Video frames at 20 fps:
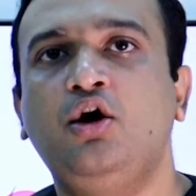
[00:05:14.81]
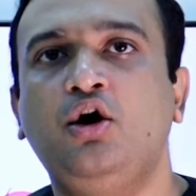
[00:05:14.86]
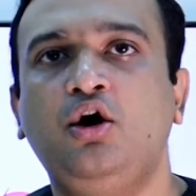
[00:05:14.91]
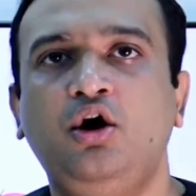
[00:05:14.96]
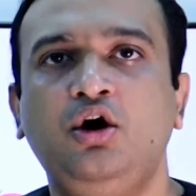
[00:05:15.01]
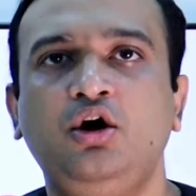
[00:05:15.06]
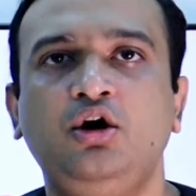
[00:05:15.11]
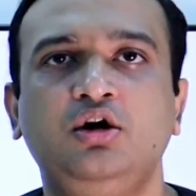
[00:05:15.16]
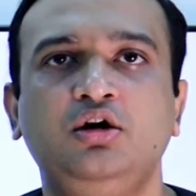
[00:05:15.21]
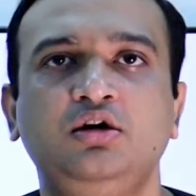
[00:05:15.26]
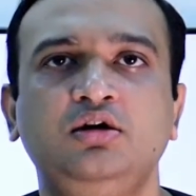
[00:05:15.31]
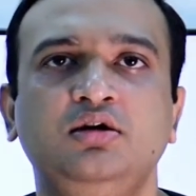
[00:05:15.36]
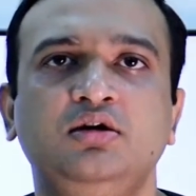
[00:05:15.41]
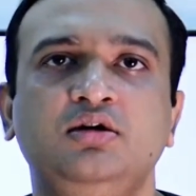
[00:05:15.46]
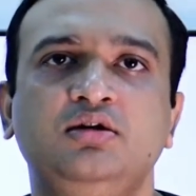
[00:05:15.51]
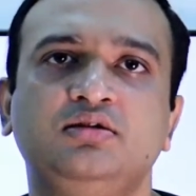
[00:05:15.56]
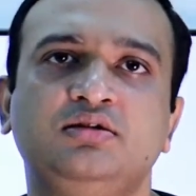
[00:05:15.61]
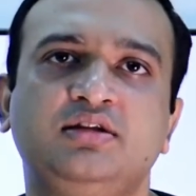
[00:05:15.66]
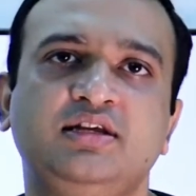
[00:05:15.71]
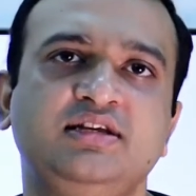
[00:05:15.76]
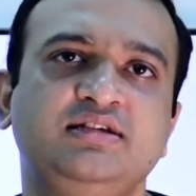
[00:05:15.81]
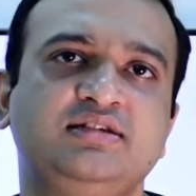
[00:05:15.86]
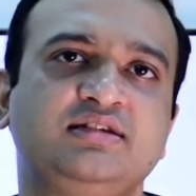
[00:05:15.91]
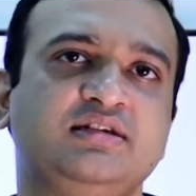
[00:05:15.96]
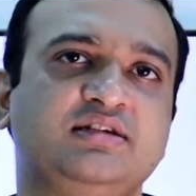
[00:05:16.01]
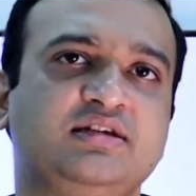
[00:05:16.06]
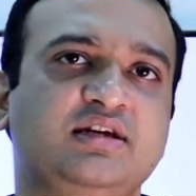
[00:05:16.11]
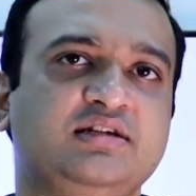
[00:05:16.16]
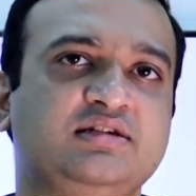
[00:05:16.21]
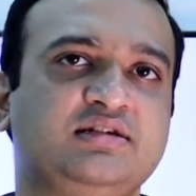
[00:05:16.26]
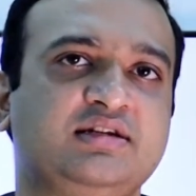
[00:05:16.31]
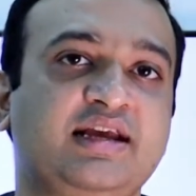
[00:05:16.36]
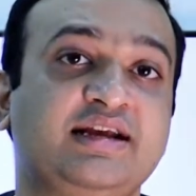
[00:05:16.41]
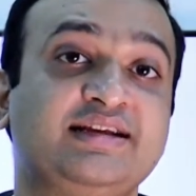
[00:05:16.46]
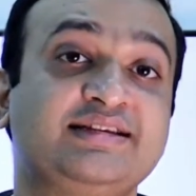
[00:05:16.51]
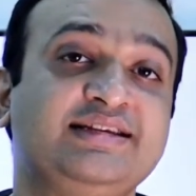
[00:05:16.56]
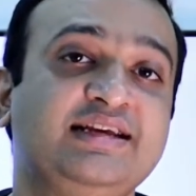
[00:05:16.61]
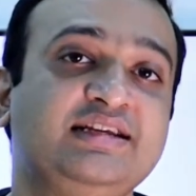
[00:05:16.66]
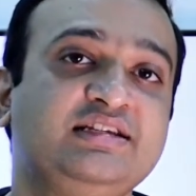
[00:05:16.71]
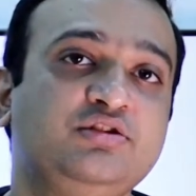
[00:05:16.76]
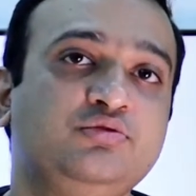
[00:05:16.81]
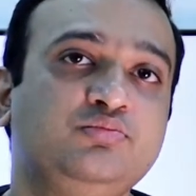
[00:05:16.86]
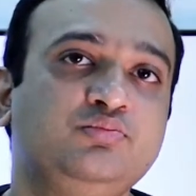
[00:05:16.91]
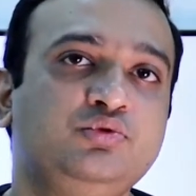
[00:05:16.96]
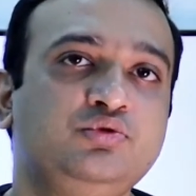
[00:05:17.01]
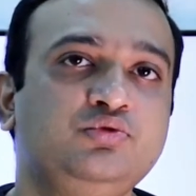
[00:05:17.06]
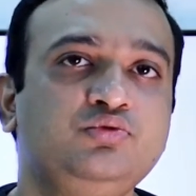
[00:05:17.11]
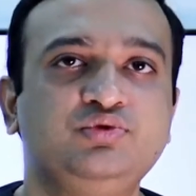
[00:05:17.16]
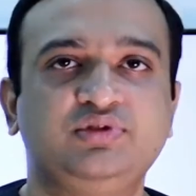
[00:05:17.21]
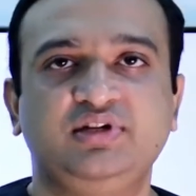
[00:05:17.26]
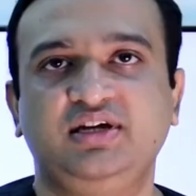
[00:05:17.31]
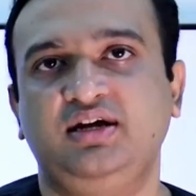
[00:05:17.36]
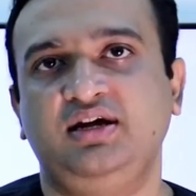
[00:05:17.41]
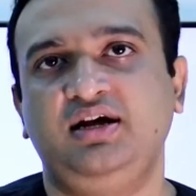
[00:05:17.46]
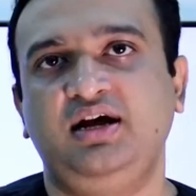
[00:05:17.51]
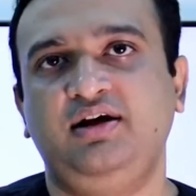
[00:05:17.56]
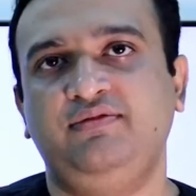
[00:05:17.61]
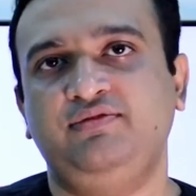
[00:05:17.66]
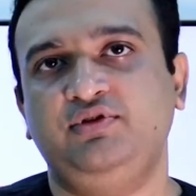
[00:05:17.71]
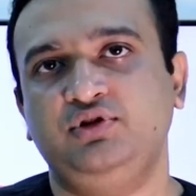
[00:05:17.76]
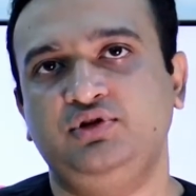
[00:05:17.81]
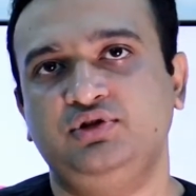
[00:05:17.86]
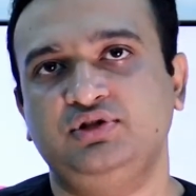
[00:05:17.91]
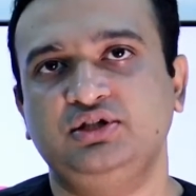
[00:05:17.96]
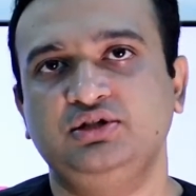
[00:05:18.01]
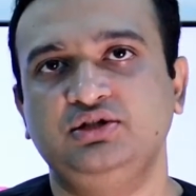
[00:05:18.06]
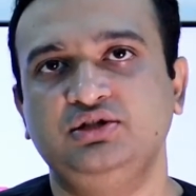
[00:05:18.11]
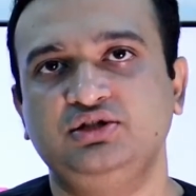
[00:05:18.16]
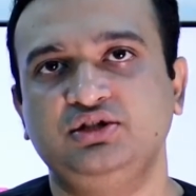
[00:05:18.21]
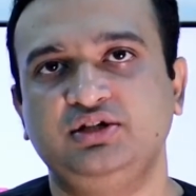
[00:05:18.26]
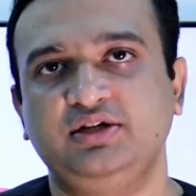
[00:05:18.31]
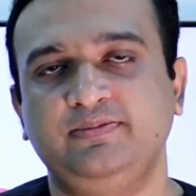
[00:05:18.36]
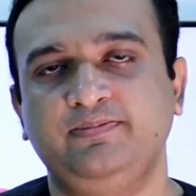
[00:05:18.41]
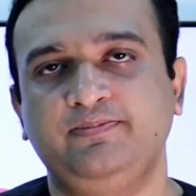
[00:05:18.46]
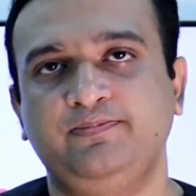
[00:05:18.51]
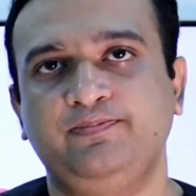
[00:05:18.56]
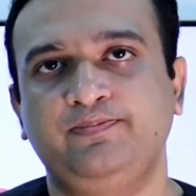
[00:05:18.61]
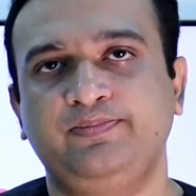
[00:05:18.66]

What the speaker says: or things such as excessive bruising after your surgery.